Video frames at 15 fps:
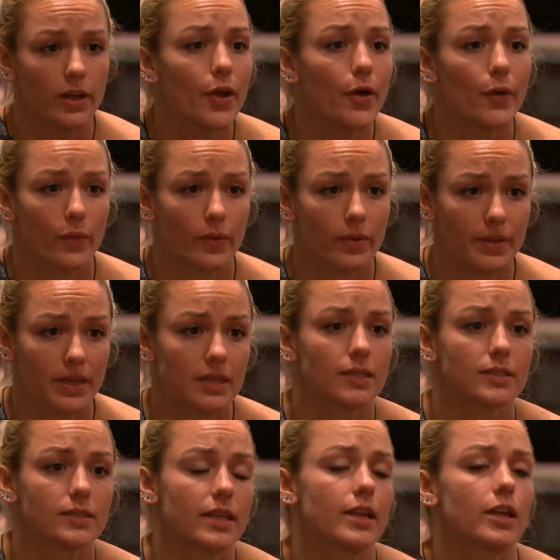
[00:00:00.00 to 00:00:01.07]
No,
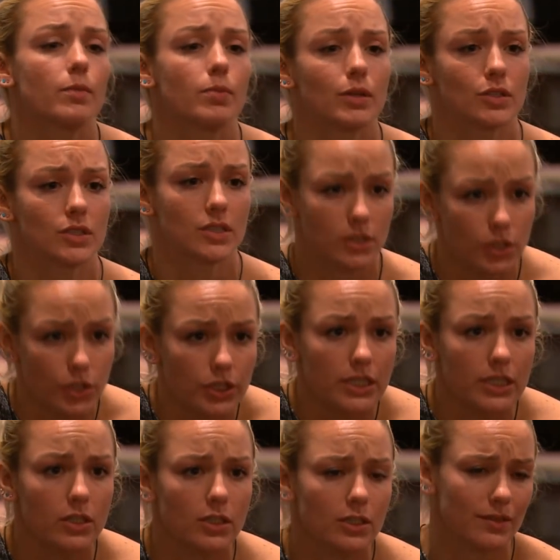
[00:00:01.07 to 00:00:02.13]
because they could be used as a
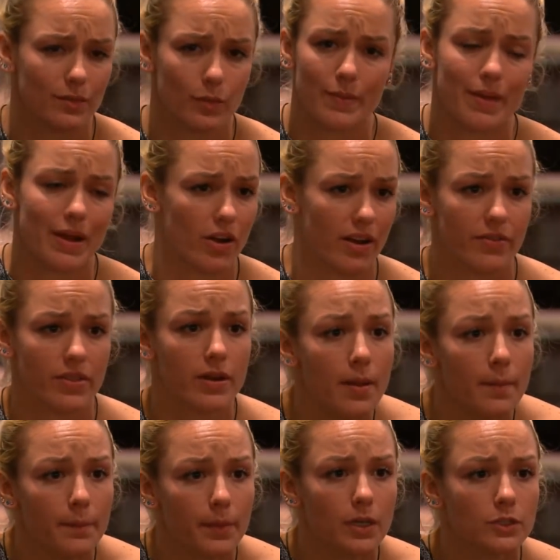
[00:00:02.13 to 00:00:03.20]
shield. We might not have the
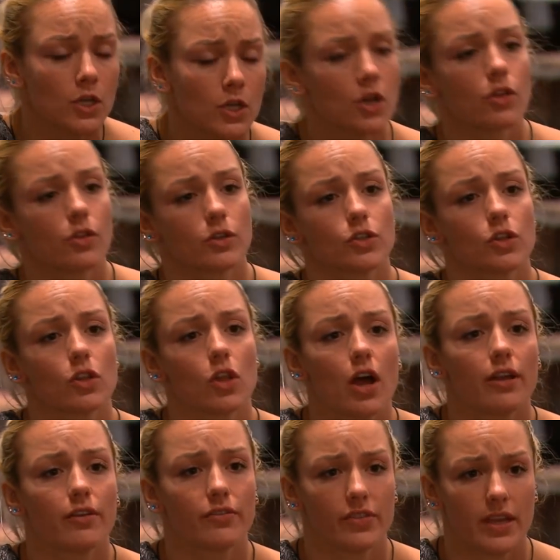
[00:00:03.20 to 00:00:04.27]
numbers. There's a
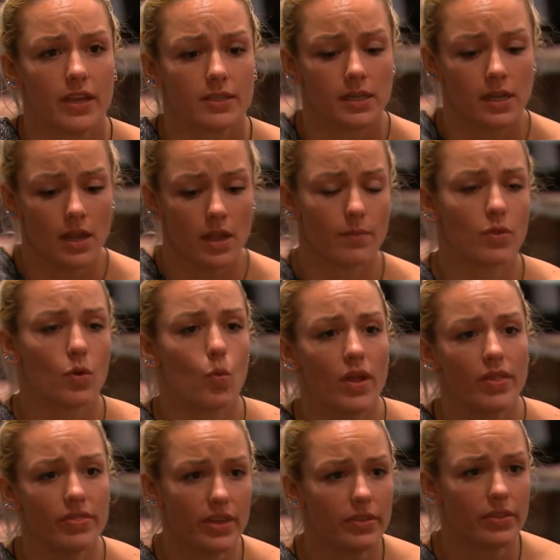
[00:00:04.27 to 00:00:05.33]
lot of things. The
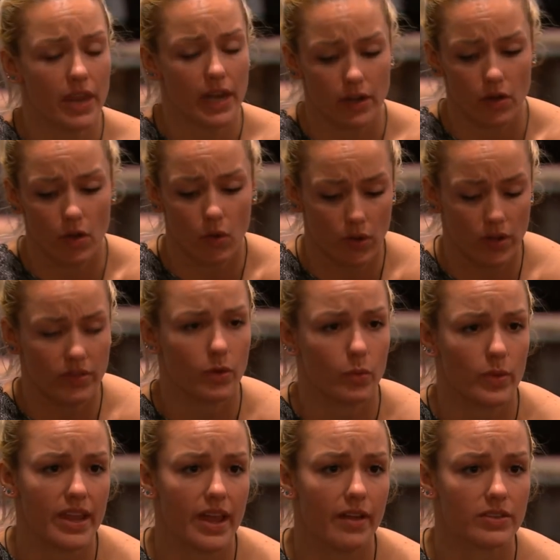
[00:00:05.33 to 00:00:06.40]
one thing that I know that
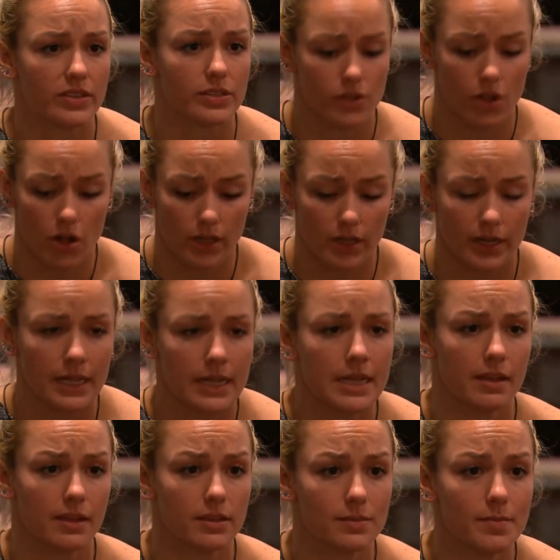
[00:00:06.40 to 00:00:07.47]
we have is solid
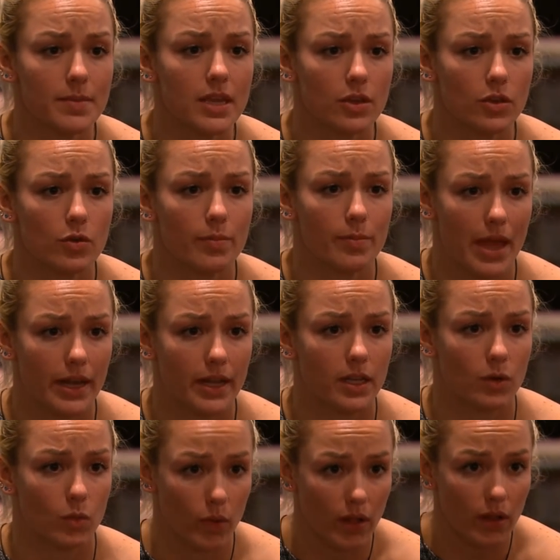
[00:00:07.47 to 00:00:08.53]
is me, you, Maddie,
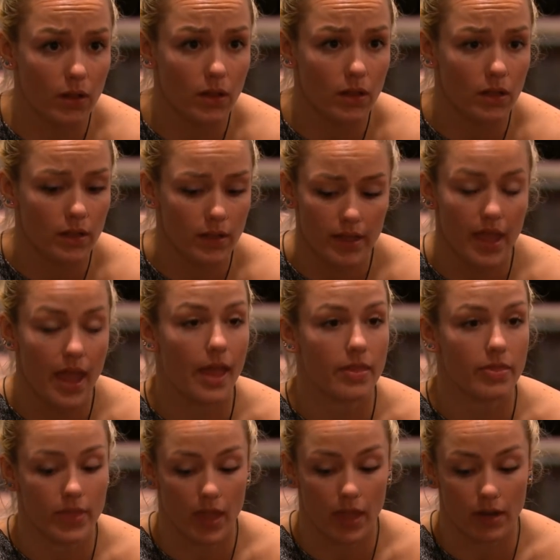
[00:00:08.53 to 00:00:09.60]
and Will,
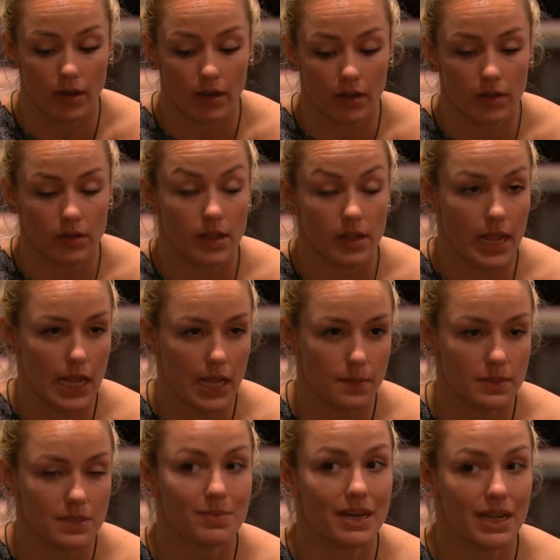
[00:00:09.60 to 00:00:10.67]
and then
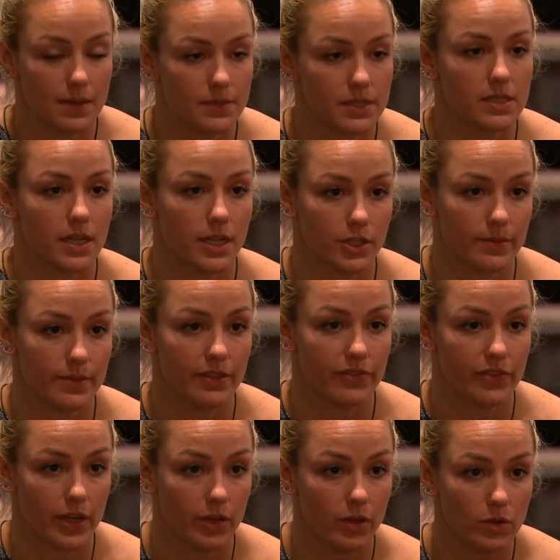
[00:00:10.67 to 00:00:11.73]
Hams. But Hams is sketching me the
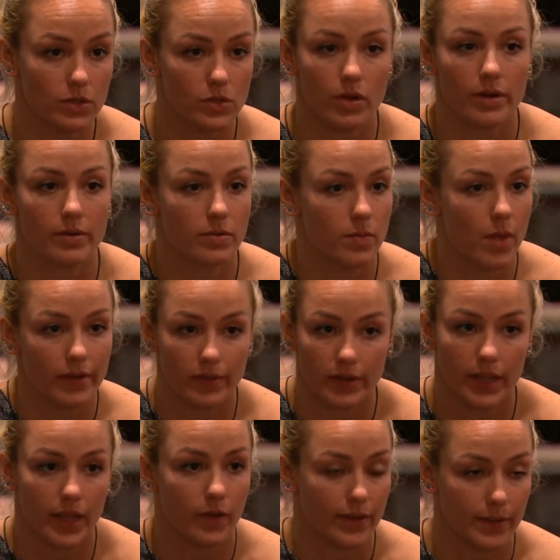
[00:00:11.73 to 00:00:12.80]
fuck out, so I'm not even
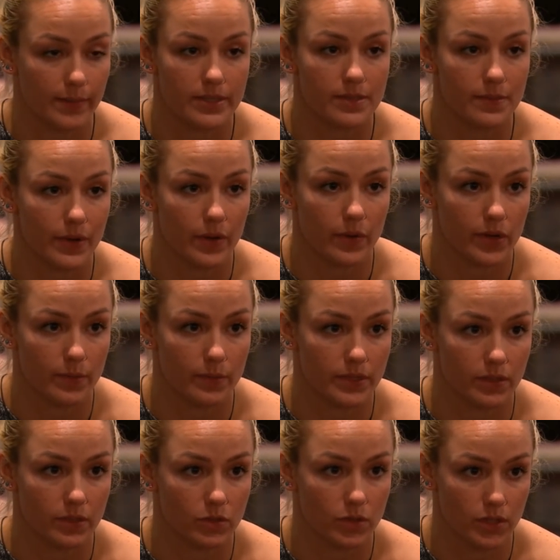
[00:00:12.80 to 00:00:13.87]
counting him as someone I
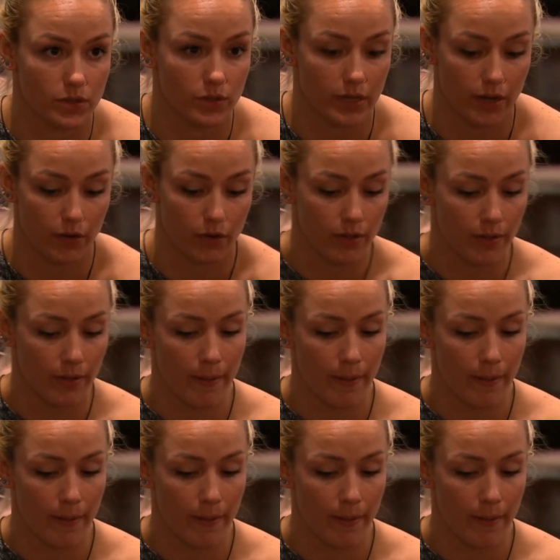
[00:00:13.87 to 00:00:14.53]
100% trust right now.